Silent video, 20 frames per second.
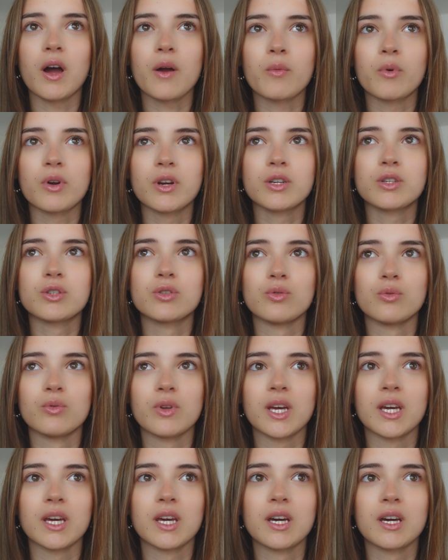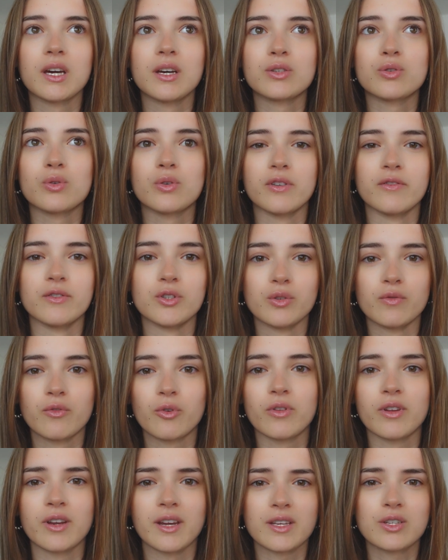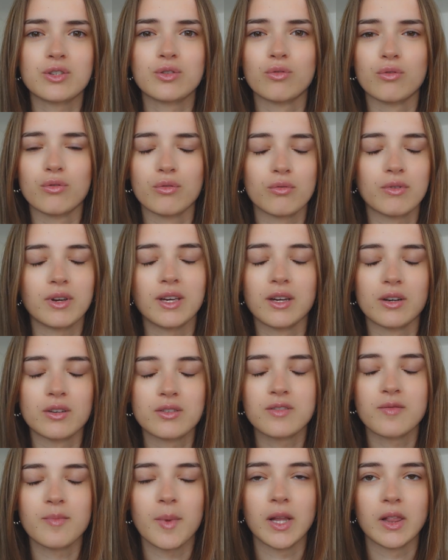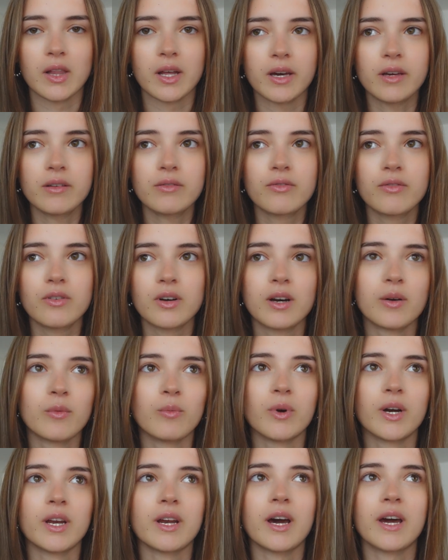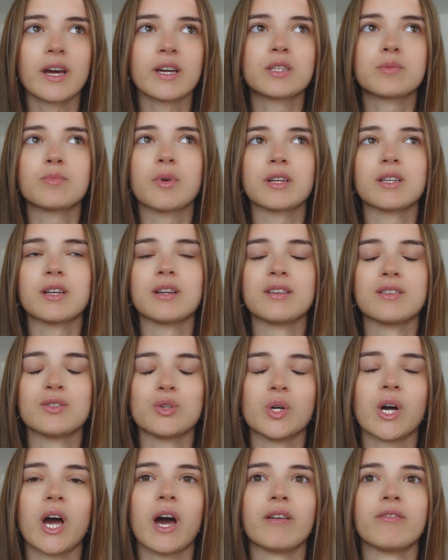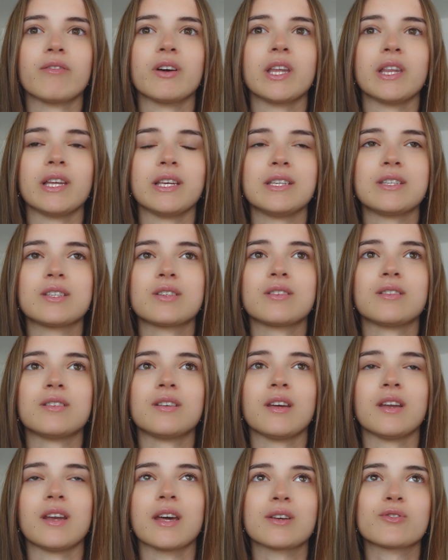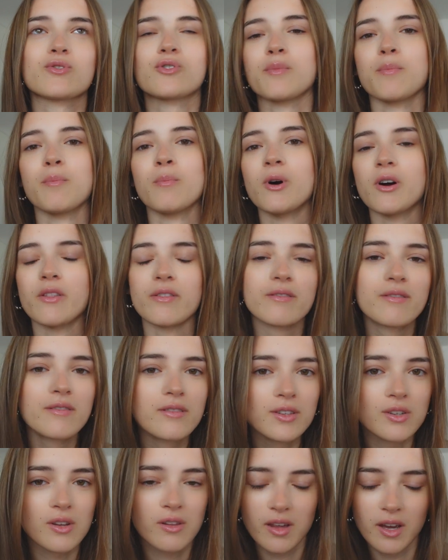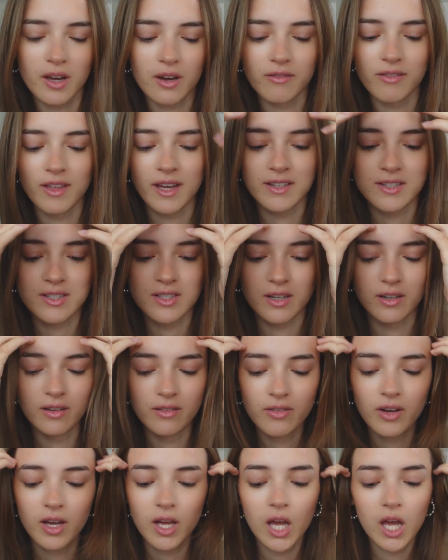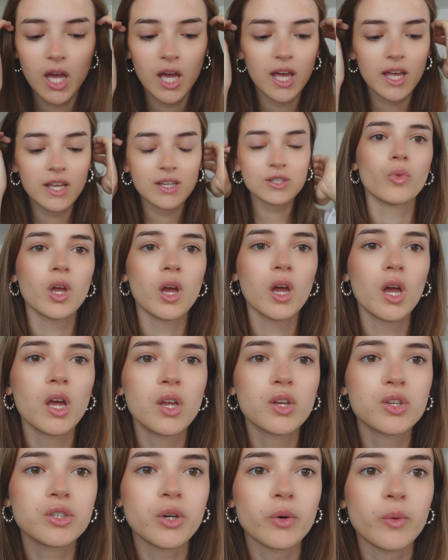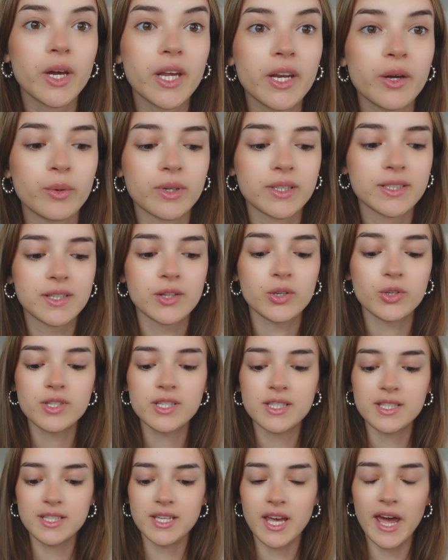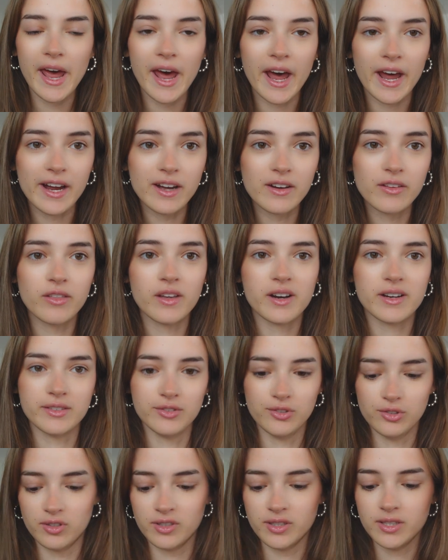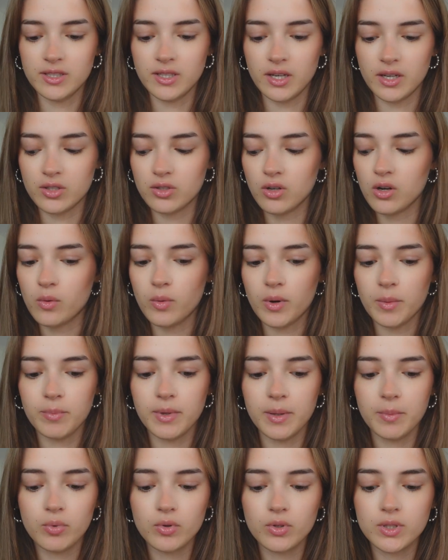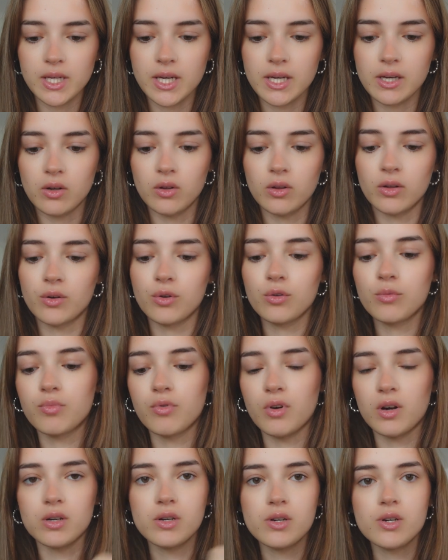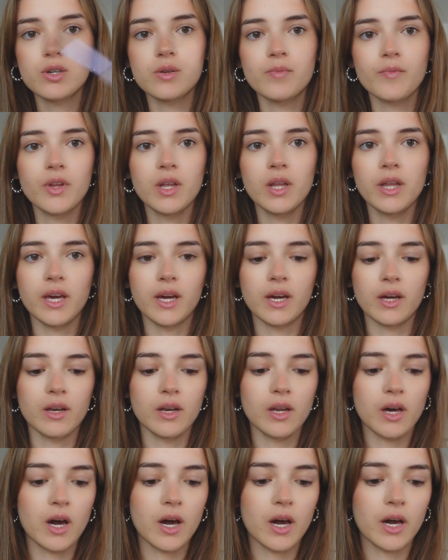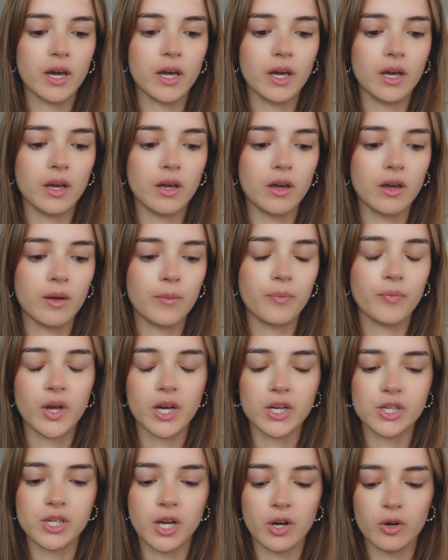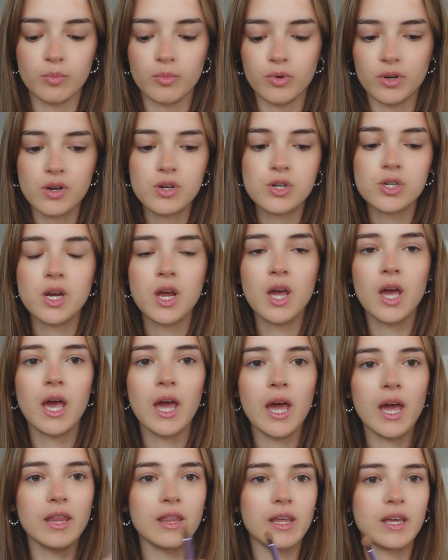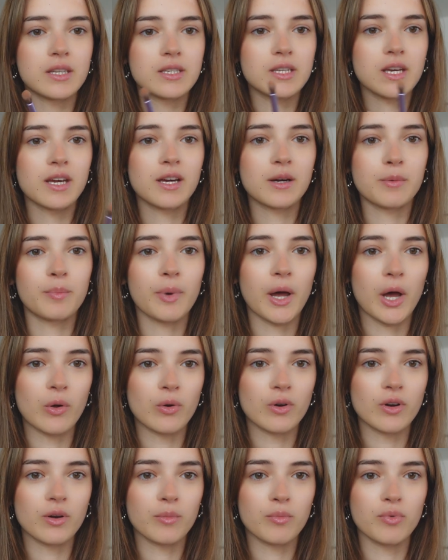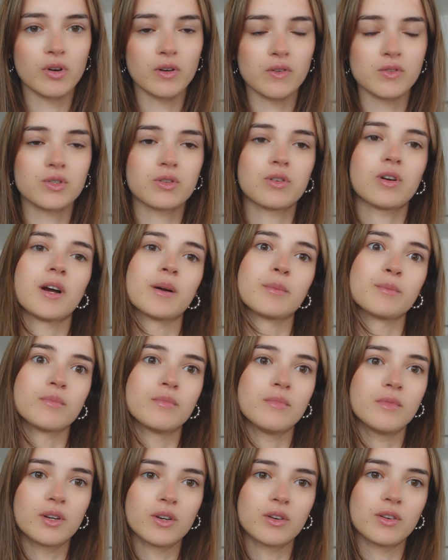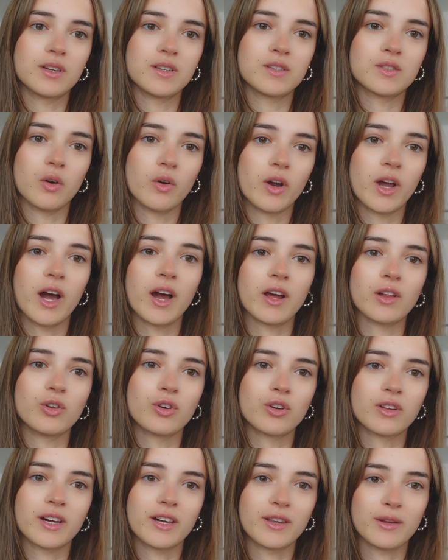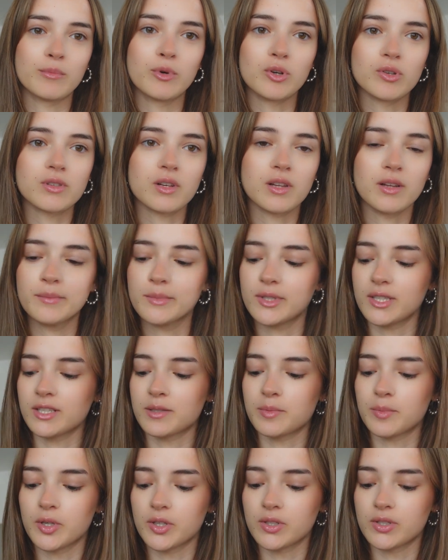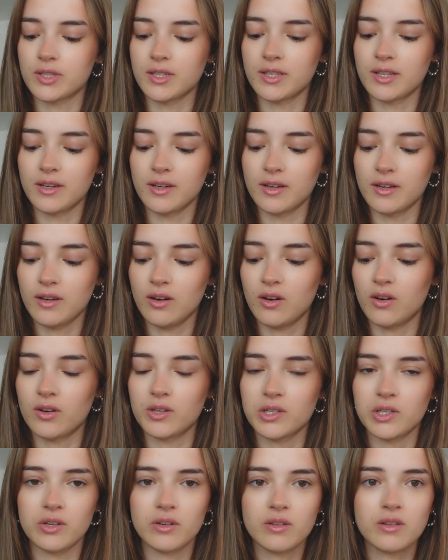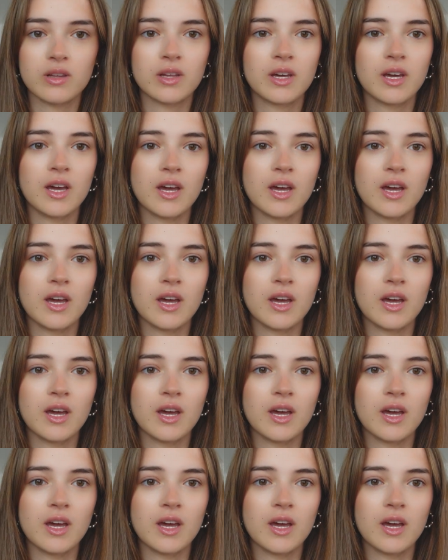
wanted to like sort of do for the next 3 years of my life, when I expected to have at least an extra month to think of that stuff. So anyways, there's this hack that I saw on TikTok where people take a little brush, like an eyeshadow brush, and they take powder, bronzer. I'm literally sorry, I look like the most clumsiest person on earth,